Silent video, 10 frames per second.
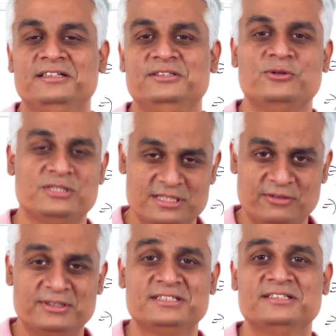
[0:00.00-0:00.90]
Choice is
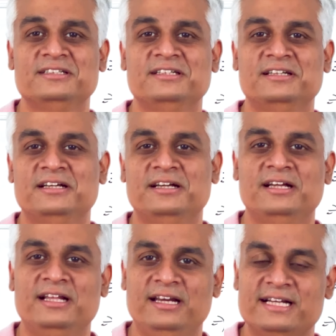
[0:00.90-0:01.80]
ours.
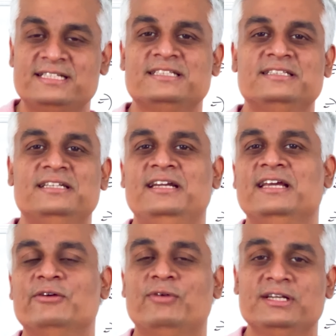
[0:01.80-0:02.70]
Let's take
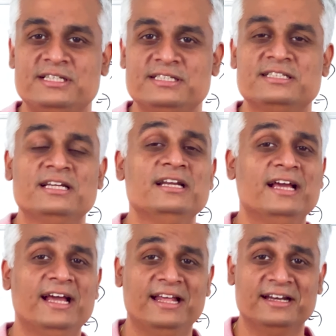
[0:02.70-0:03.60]
a wise decision
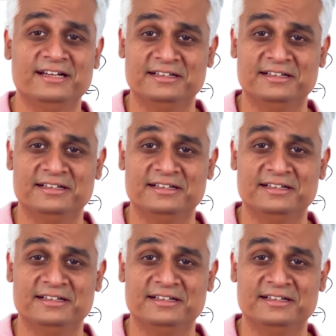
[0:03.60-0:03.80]
and